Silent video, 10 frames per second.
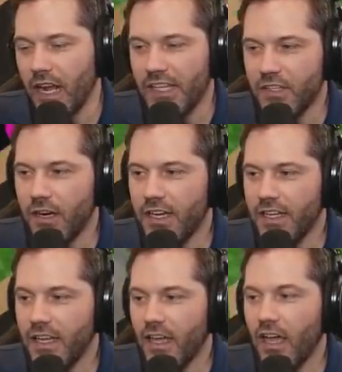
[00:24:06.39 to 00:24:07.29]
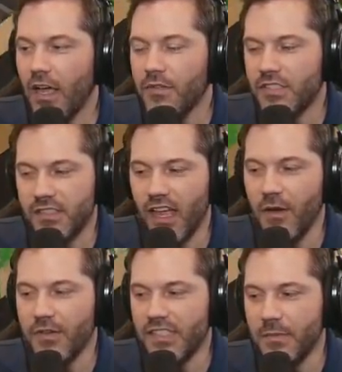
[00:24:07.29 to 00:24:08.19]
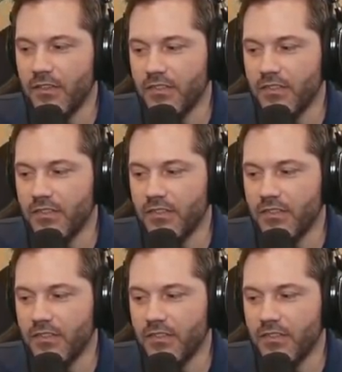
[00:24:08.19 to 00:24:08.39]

I try. I was. I was in the middle.